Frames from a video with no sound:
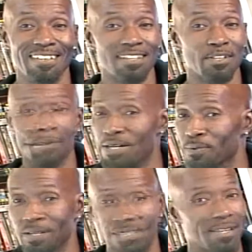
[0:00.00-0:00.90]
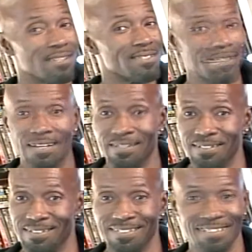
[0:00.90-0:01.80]
No matter what they say,
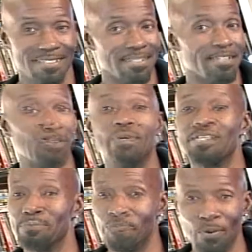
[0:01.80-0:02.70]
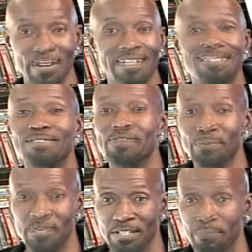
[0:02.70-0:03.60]
they're going to point
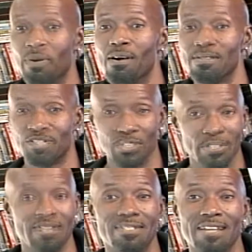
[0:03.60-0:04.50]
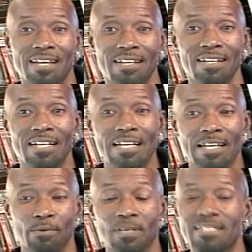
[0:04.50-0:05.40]
to the departure and say,
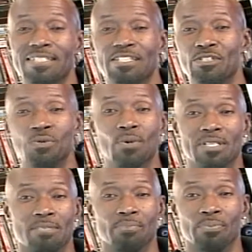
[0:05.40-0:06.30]
it wasn't that you wasn't